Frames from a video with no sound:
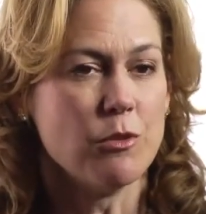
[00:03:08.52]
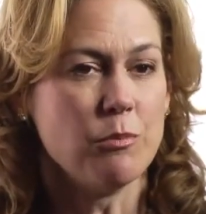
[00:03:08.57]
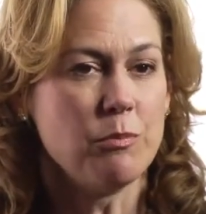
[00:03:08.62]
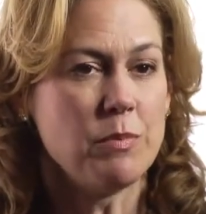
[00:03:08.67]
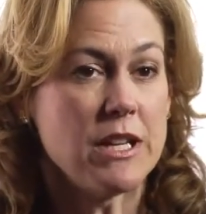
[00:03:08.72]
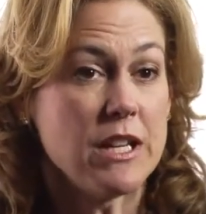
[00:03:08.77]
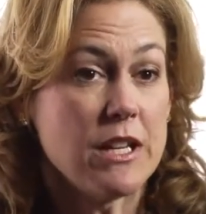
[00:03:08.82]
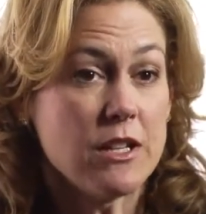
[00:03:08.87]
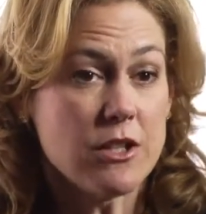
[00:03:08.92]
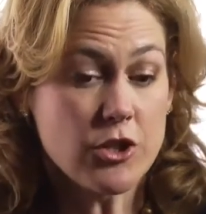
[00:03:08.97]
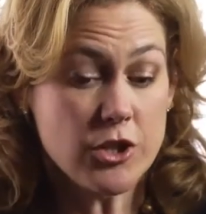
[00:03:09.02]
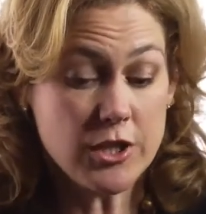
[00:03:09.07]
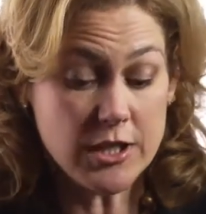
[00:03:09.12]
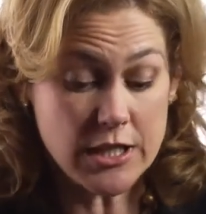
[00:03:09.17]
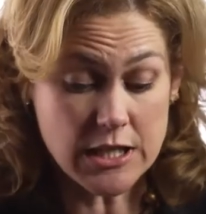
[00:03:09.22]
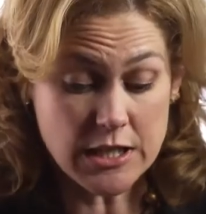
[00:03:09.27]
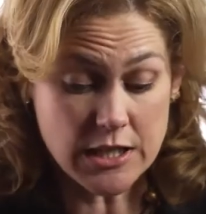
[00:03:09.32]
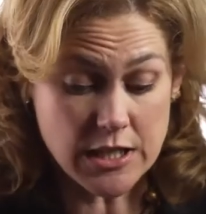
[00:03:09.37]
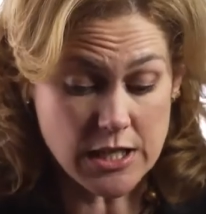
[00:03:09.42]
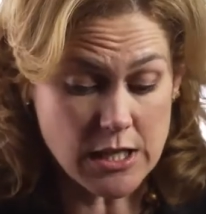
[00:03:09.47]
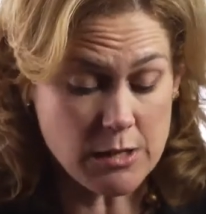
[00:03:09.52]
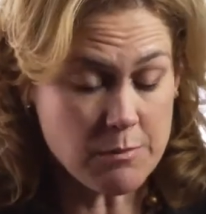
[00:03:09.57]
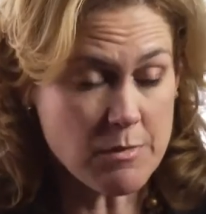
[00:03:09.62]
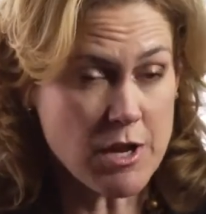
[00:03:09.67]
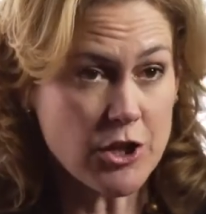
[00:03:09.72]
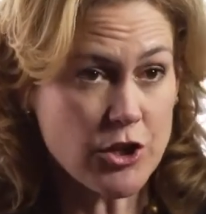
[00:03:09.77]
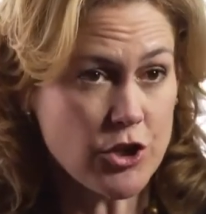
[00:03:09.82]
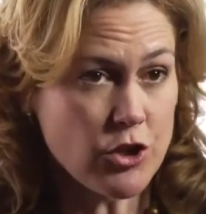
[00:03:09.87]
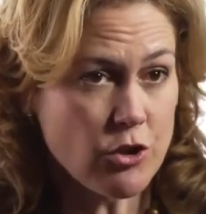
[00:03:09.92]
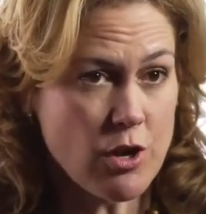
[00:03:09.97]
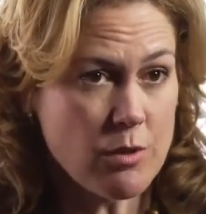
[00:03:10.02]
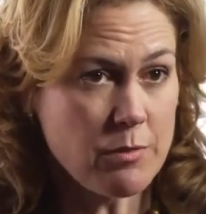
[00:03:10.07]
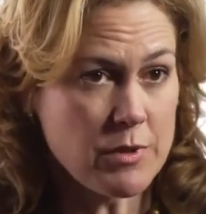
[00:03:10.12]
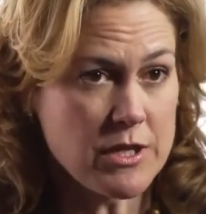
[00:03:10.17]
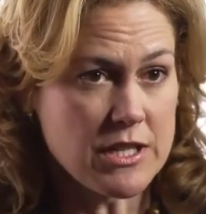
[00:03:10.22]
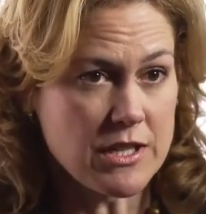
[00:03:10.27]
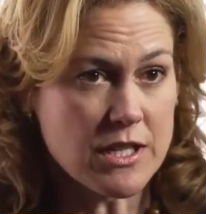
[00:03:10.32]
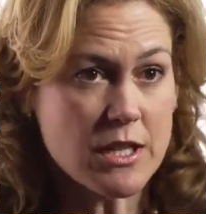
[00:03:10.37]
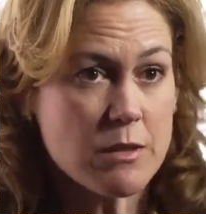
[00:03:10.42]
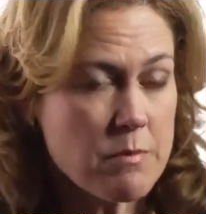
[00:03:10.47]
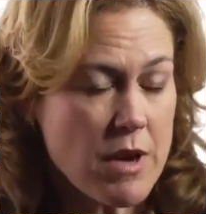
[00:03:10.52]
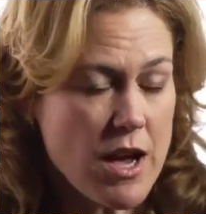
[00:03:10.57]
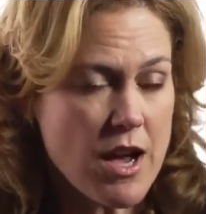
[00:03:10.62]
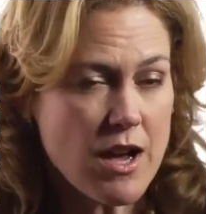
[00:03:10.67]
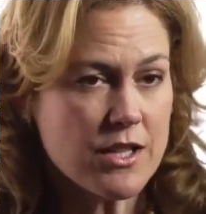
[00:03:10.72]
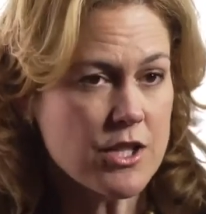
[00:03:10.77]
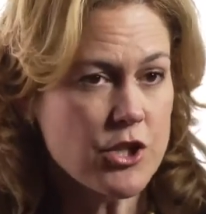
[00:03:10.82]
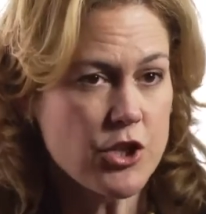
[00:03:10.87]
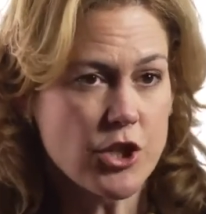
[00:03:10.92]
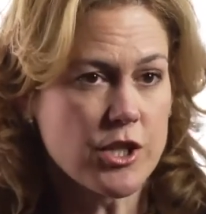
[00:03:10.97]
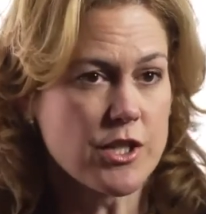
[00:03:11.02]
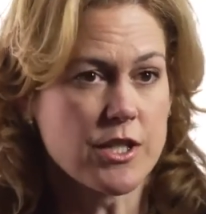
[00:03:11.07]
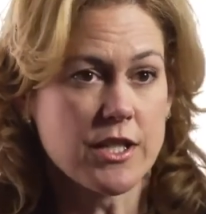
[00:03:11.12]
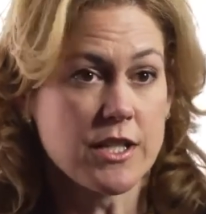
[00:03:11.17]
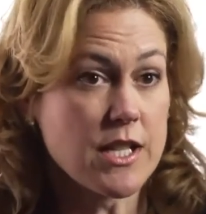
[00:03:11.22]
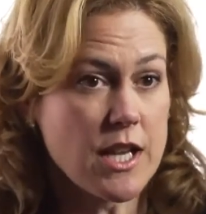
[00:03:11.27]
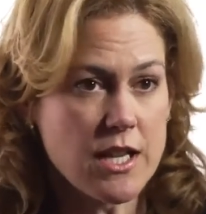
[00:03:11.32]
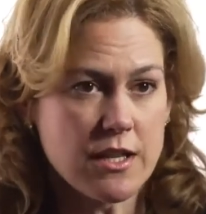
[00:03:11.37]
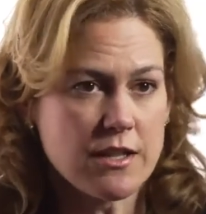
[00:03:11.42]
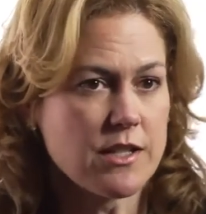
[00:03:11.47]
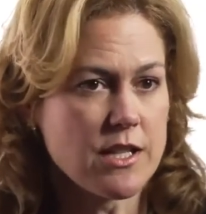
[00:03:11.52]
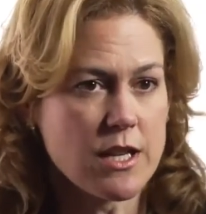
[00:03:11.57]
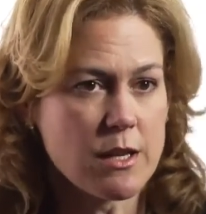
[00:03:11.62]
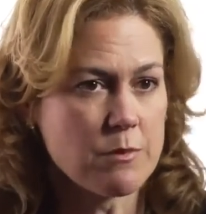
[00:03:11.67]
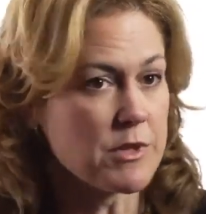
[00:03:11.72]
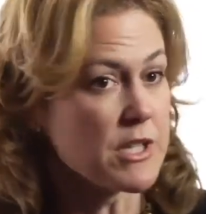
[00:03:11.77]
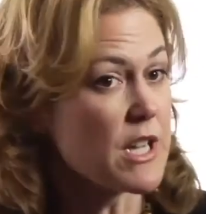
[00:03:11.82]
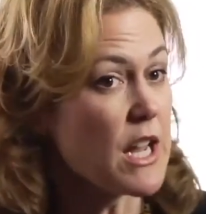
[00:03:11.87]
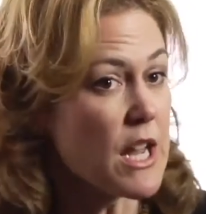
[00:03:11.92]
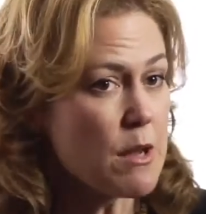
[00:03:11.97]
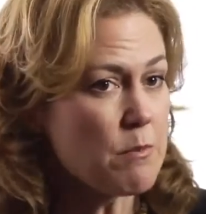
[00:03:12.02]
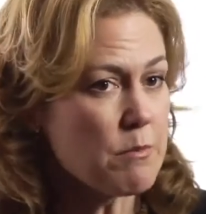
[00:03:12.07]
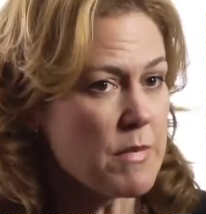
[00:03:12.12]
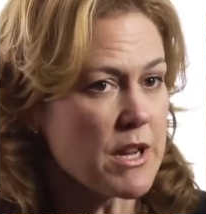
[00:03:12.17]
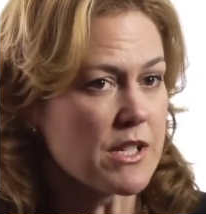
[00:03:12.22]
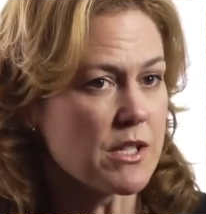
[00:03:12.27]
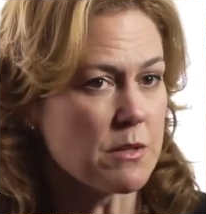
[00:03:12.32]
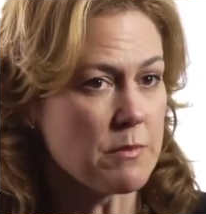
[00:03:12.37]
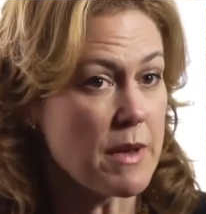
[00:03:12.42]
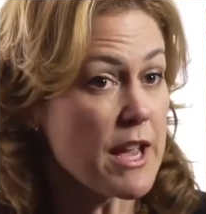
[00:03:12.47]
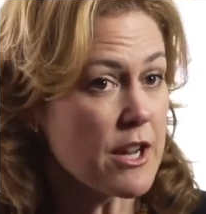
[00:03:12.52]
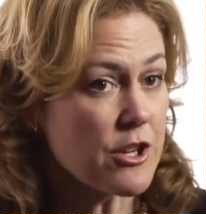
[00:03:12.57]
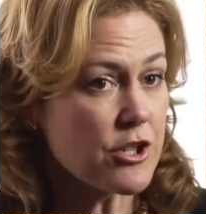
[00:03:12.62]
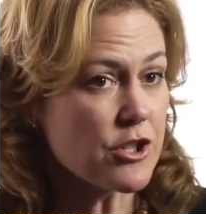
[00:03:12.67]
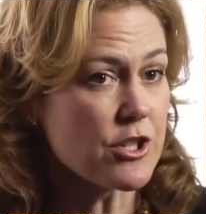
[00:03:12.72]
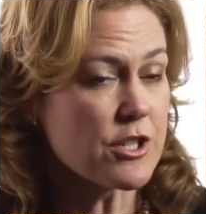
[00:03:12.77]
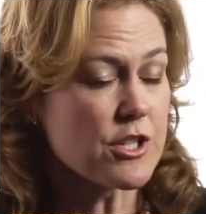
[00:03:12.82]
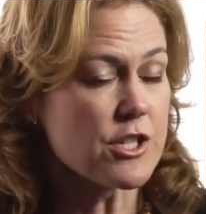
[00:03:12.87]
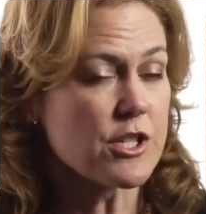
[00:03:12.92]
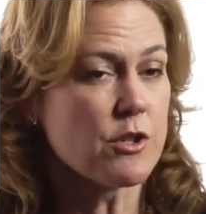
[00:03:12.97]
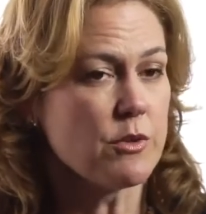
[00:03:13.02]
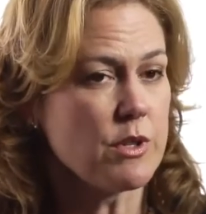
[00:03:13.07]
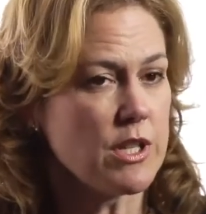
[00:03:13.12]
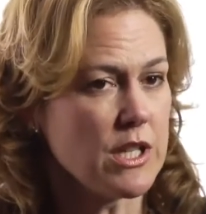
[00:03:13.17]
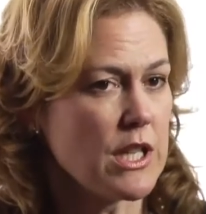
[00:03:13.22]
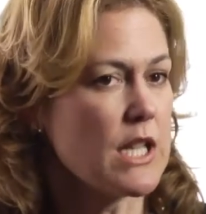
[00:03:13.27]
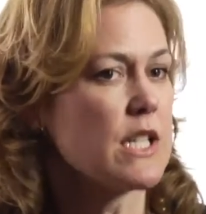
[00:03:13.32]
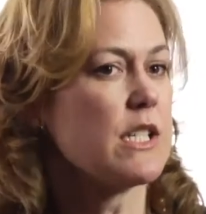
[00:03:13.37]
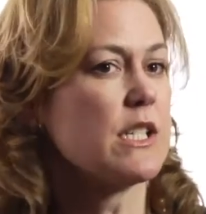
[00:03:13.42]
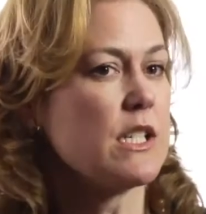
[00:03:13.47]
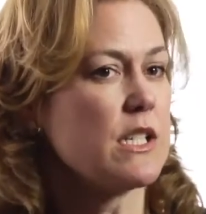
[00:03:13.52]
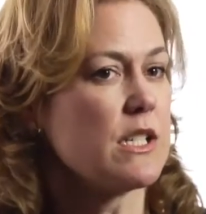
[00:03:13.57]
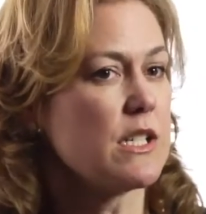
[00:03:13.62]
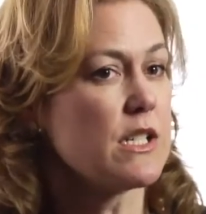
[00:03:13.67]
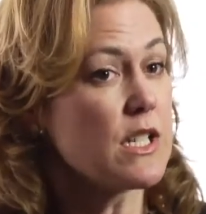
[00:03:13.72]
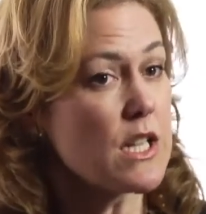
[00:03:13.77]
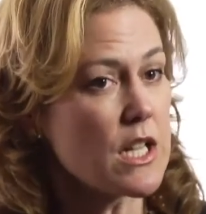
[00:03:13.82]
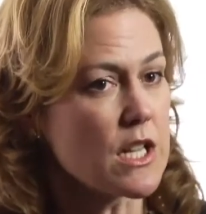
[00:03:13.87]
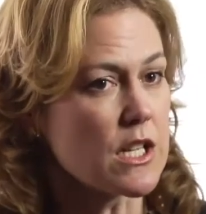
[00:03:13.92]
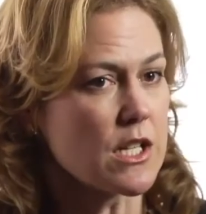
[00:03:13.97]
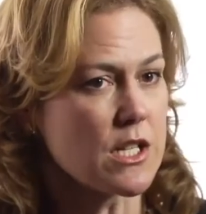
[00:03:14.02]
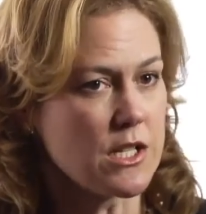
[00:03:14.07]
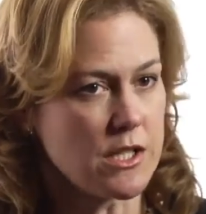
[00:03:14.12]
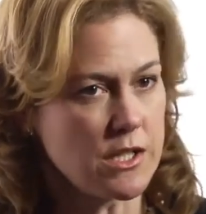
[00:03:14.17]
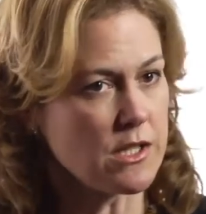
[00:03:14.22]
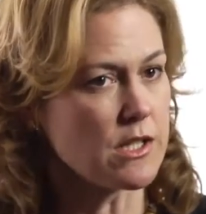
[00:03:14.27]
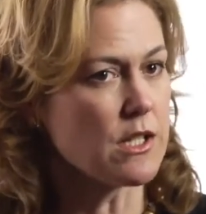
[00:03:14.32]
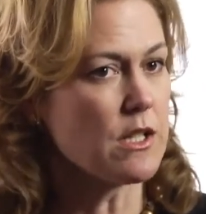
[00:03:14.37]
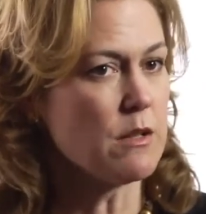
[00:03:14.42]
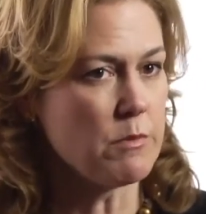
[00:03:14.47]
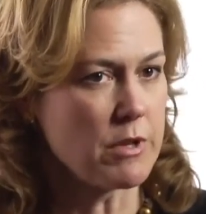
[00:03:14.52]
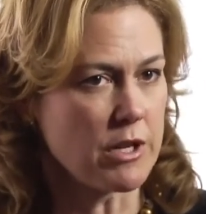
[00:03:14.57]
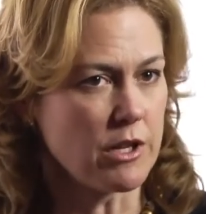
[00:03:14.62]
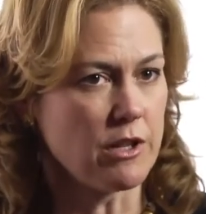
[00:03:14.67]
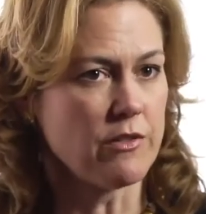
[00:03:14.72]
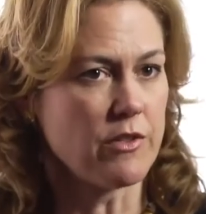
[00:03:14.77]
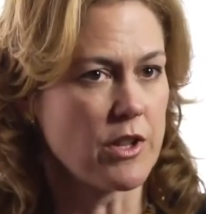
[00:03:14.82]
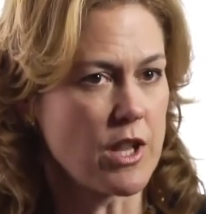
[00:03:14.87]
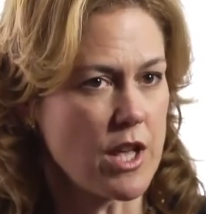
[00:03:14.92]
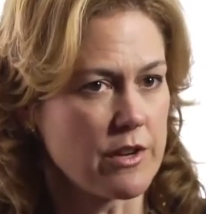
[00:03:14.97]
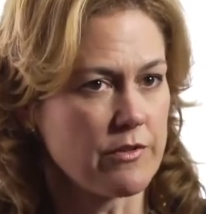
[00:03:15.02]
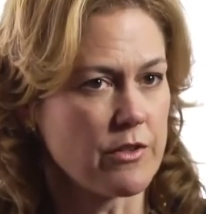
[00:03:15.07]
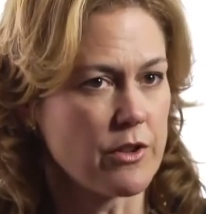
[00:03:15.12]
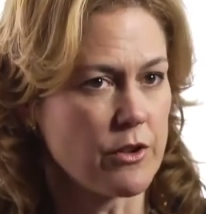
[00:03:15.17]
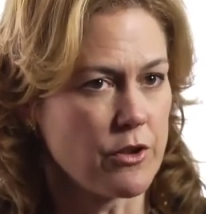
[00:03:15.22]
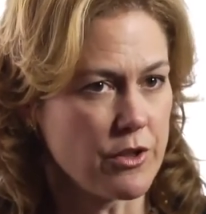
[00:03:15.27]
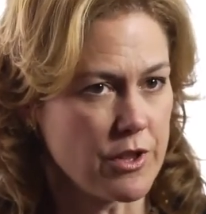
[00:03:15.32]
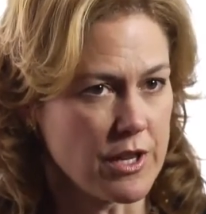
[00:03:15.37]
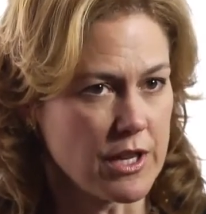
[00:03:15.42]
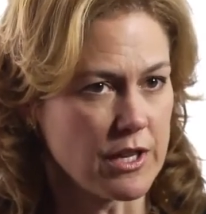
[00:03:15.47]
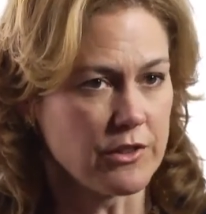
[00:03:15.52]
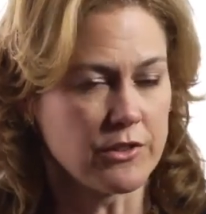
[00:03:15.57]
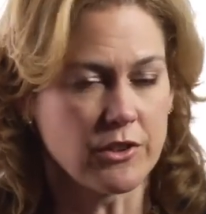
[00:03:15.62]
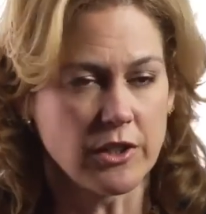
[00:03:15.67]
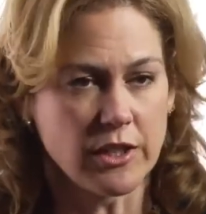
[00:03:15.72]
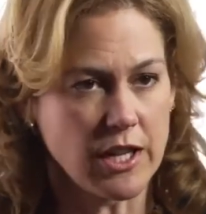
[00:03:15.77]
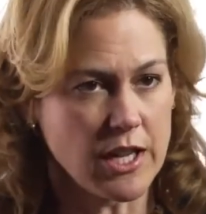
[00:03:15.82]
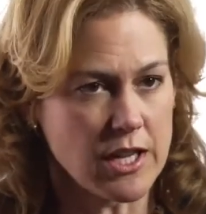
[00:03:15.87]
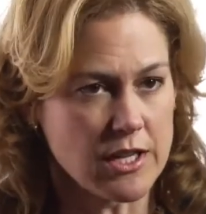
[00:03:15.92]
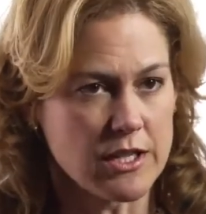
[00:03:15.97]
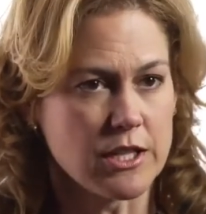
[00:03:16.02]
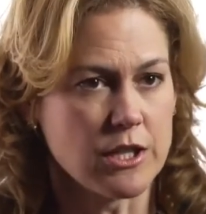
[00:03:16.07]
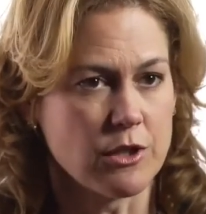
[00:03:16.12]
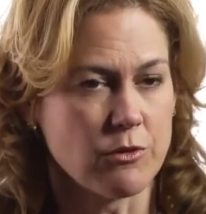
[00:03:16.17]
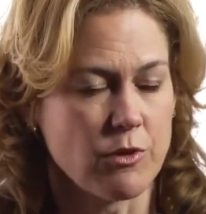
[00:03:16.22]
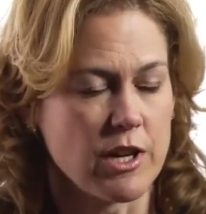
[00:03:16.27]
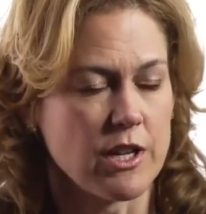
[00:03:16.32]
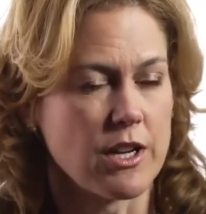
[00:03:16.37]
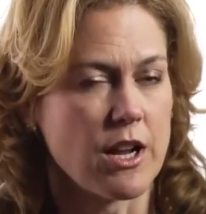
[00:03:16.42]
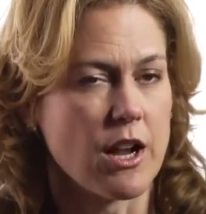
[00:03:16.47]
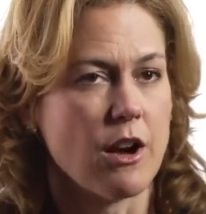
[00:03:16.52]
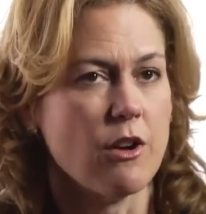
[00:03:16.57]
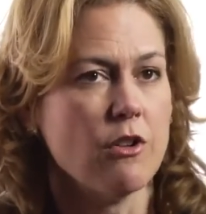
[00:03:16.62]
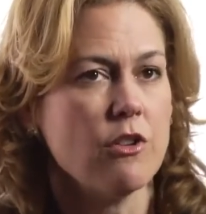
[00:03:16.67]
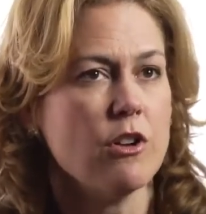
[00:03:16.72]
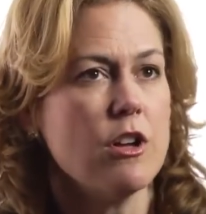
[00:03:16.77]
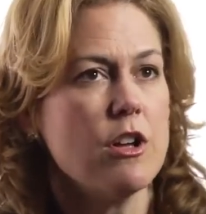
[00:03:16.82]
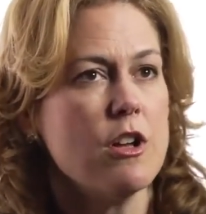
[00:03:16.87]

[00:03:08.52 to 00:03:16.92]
Pete sees the email show up in his inbox. Just the sight of Sam's name makes him anxious, so he lets it sit because he's in the middle of a lot of other things and can't deal right now.